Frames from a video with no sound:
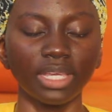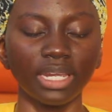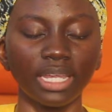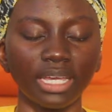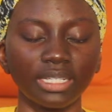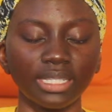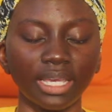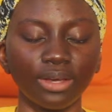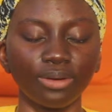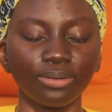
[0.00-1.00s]
And
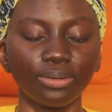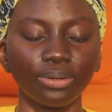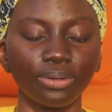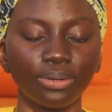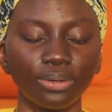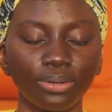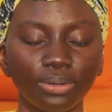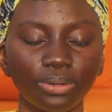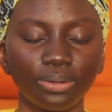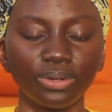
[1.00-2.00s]
exhale.
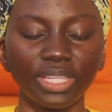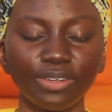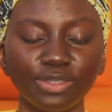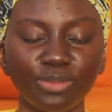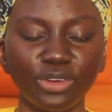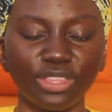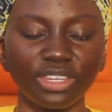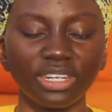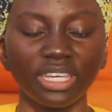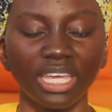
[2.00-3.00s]
That was more
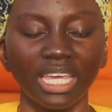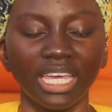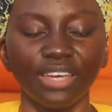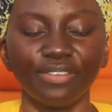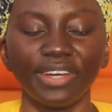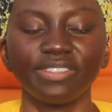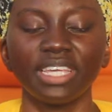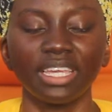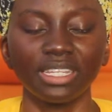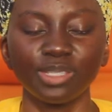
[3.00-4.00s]
than 5
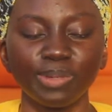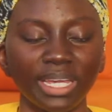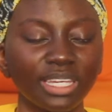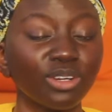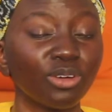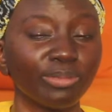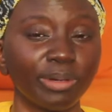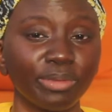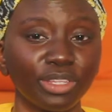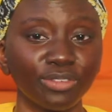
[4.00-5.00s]
seconds, but I can hold
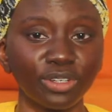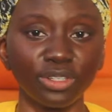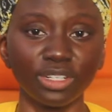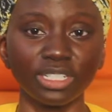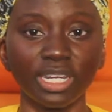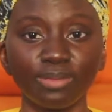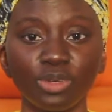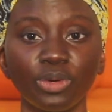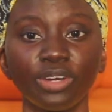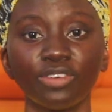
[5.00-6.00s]
my breath for a long time.
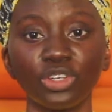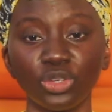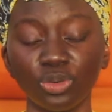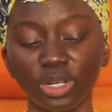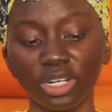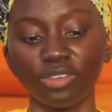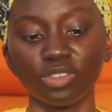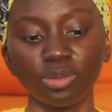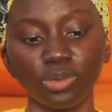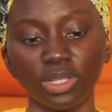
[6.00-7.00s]
So whatever you are
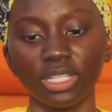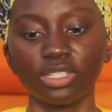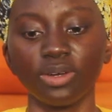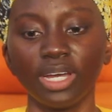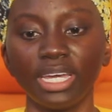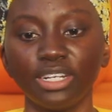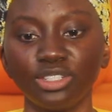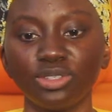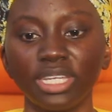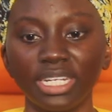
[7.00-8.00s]
comfortable with, let's go ahead
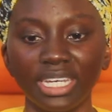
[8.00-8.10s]
and do that